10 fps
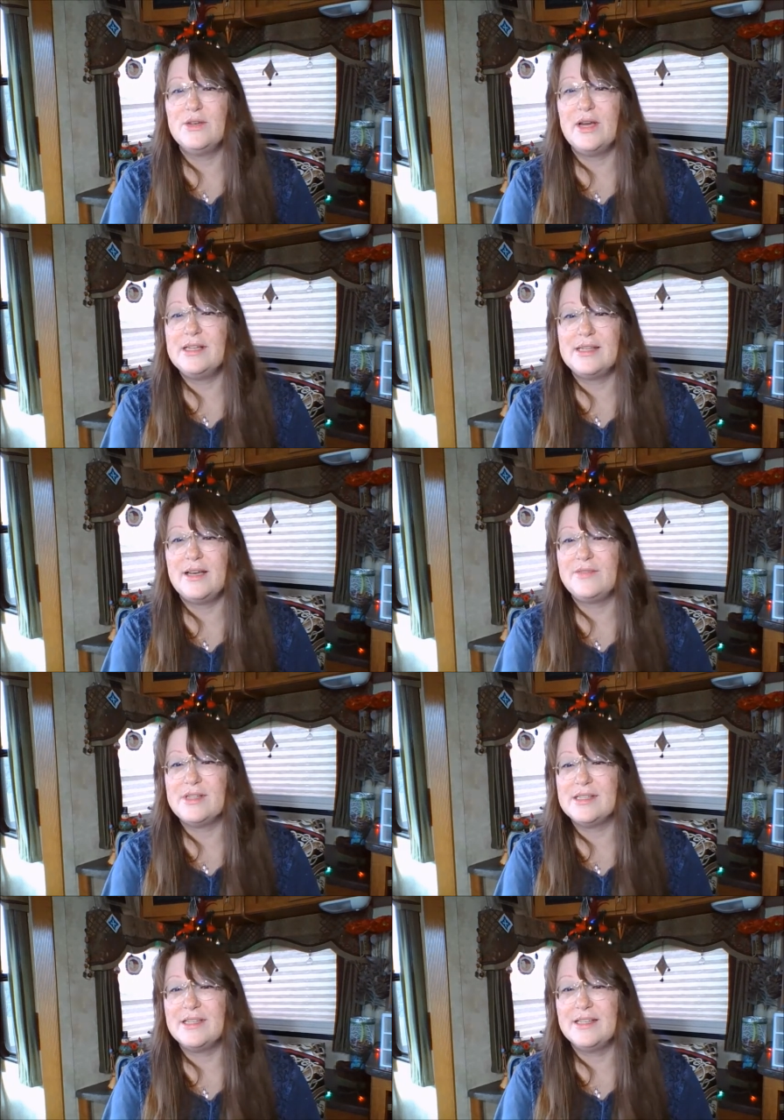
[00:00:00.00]
You guys have
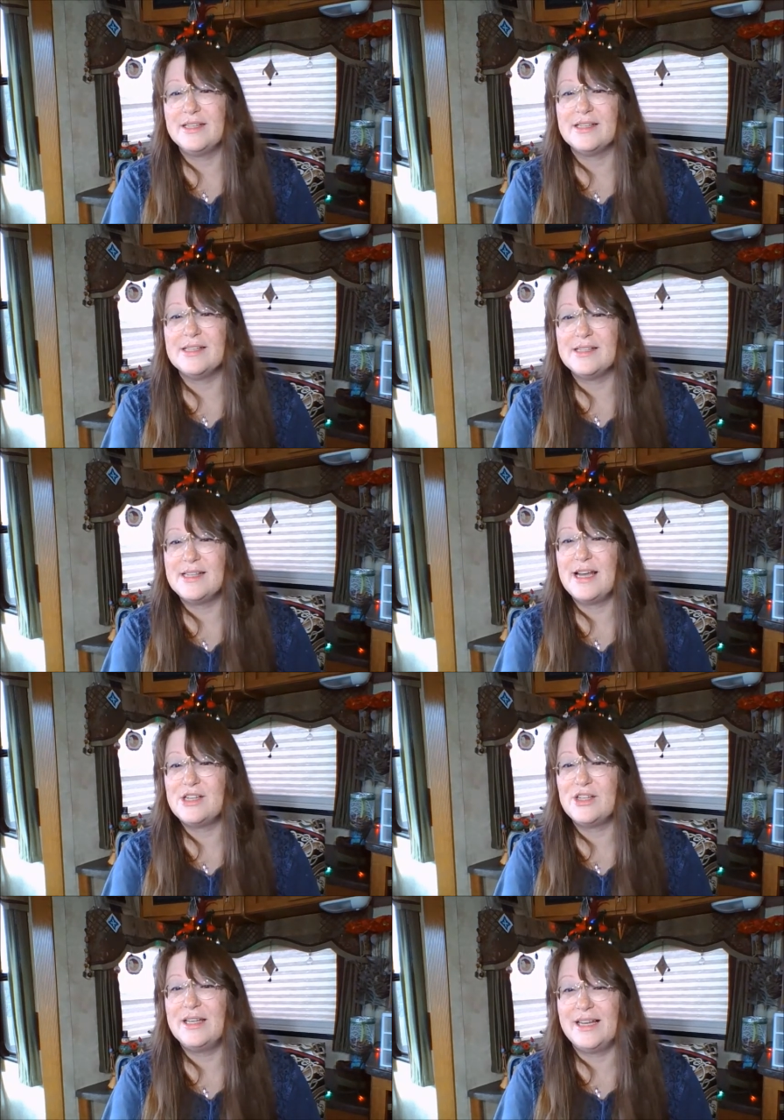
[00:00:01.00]
to see this. It's
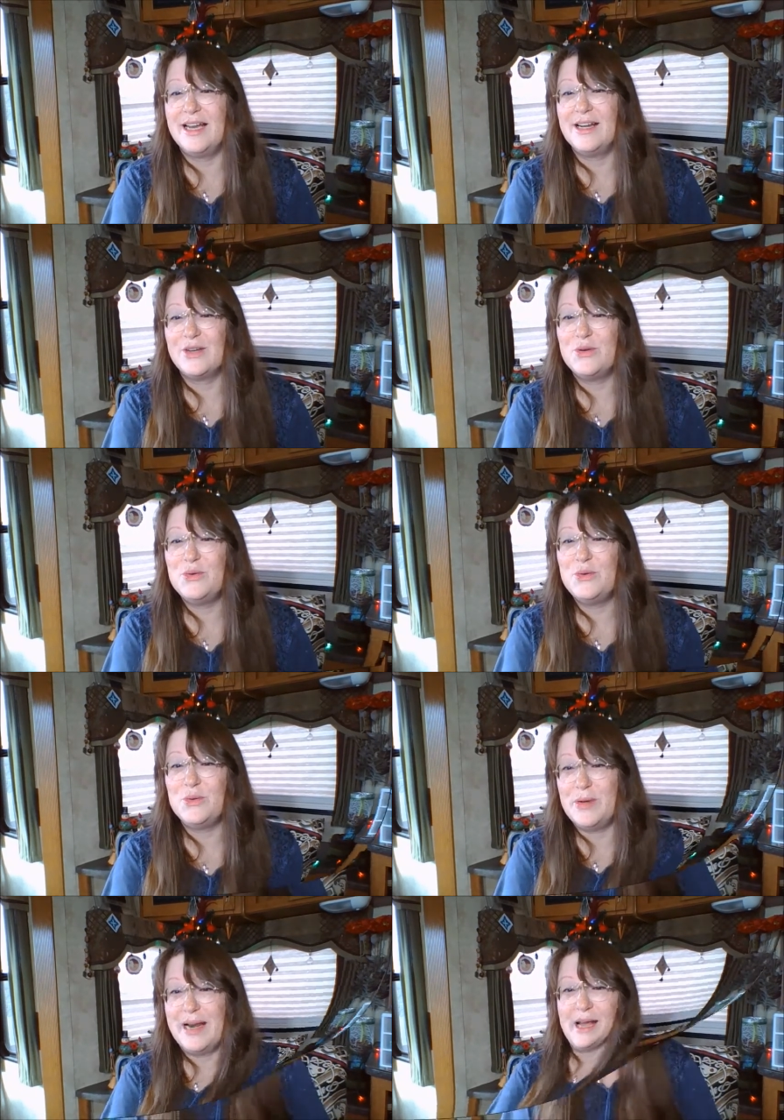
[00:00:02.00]
actually kind of
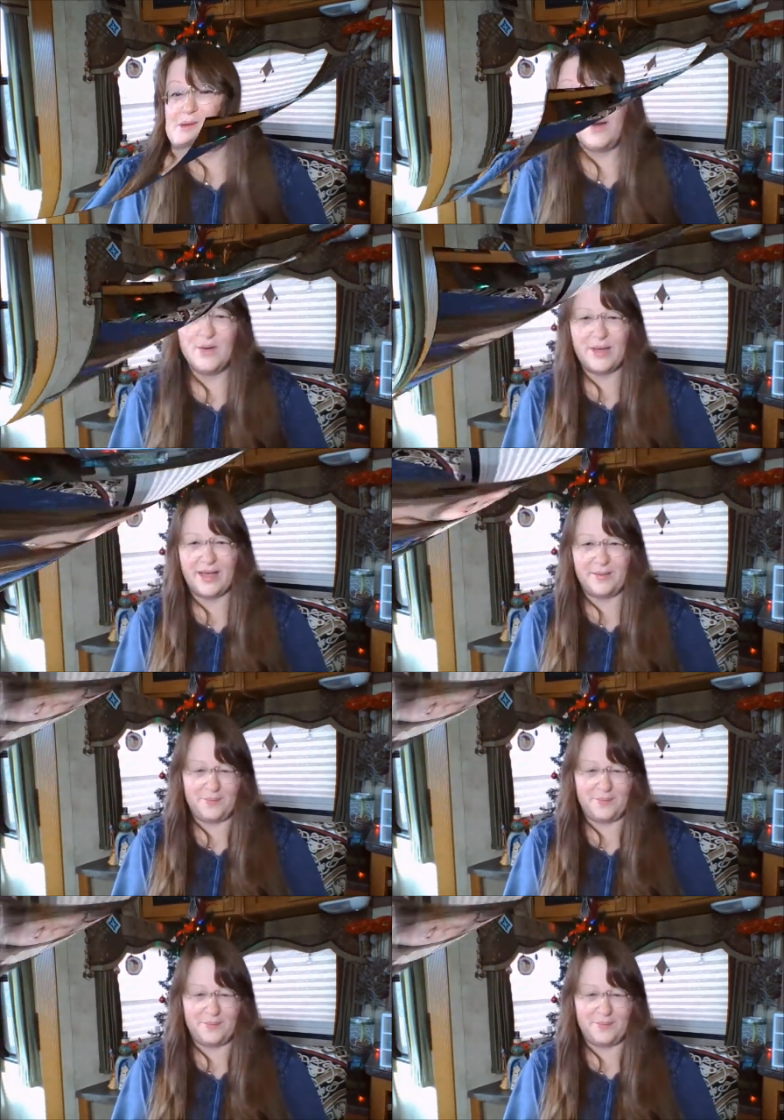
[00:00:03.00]
cool what happened. Okay.